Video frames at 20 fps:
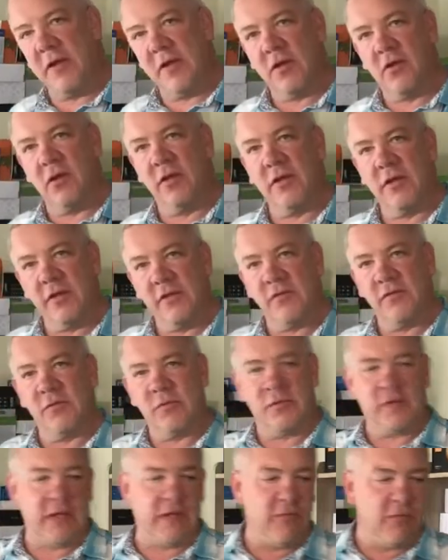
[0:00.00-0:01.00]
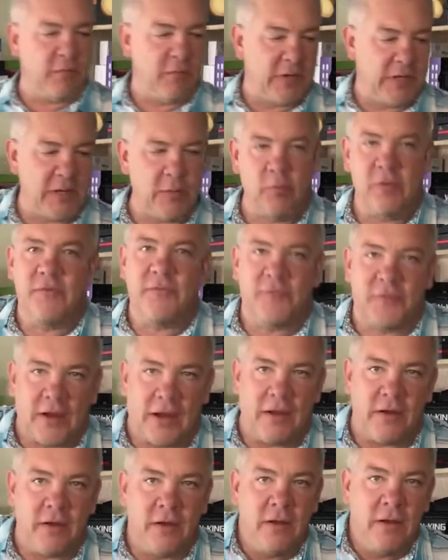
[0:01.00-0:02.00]
called it Deals with David and my name was
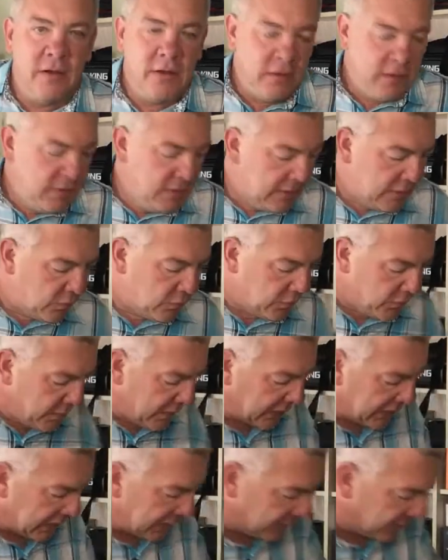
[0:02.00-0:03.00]
Fred. That wouldn't make any